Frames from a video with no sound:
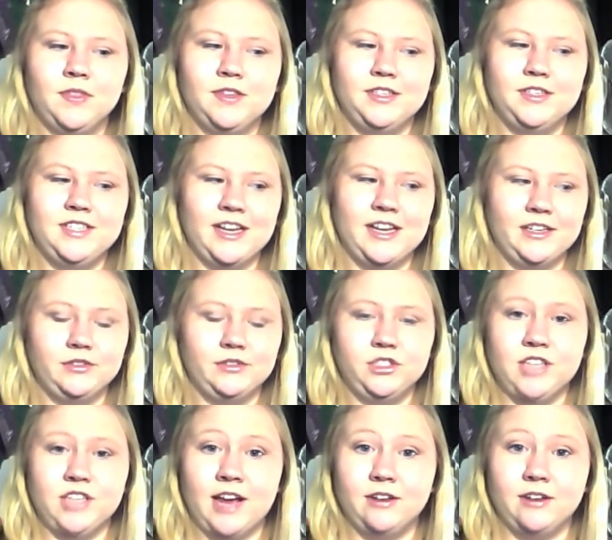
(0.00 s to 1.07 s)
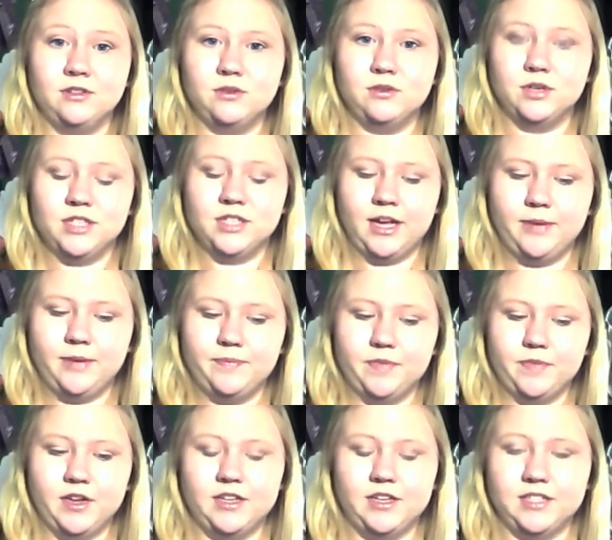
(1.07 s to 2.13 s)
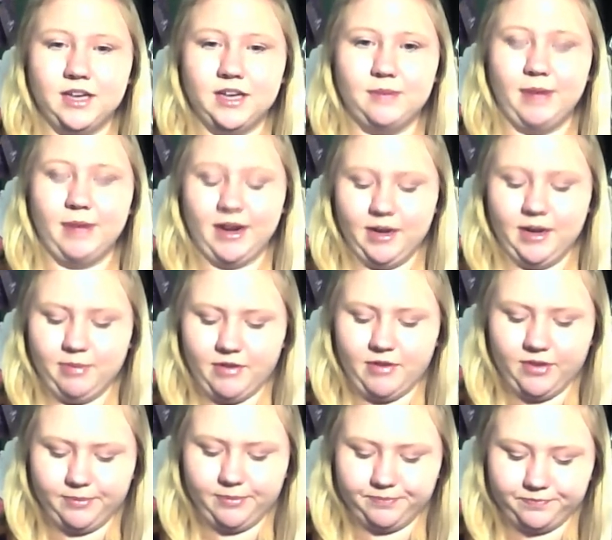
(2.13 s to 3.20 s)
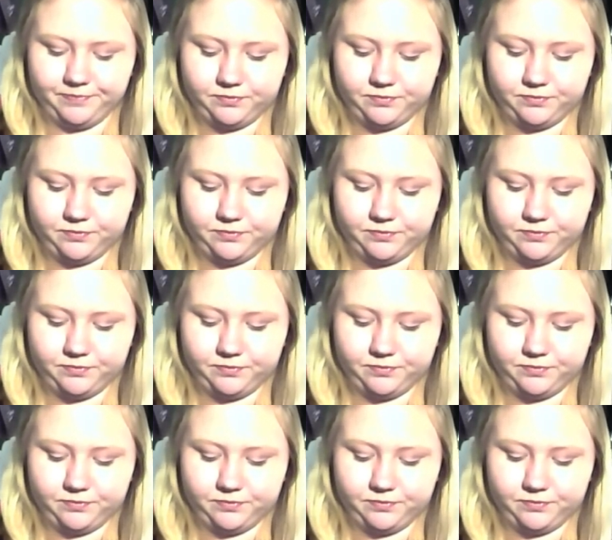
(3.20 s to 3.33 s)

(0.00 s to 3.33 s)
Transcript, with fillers: the Den of Shadows quartet, and it's like a bind up of it.